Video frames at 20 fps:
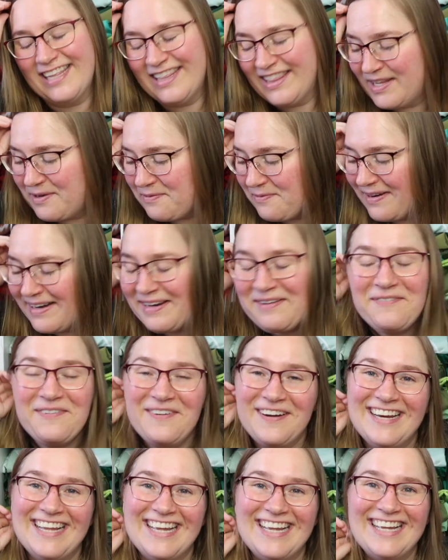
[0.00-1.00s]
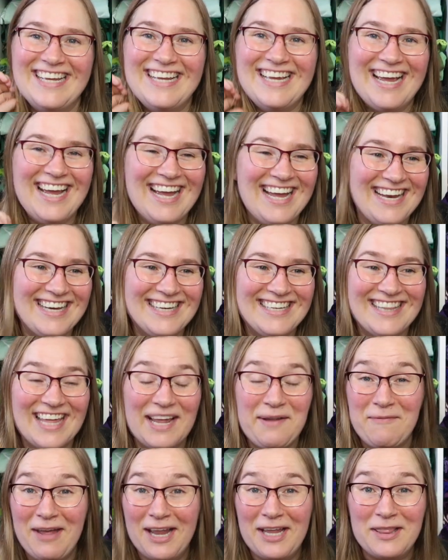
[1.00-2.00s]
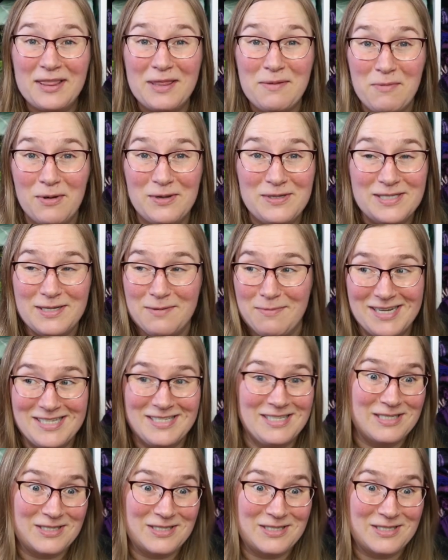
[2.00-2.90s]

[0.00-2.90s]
they're really pretty and they make the most amazing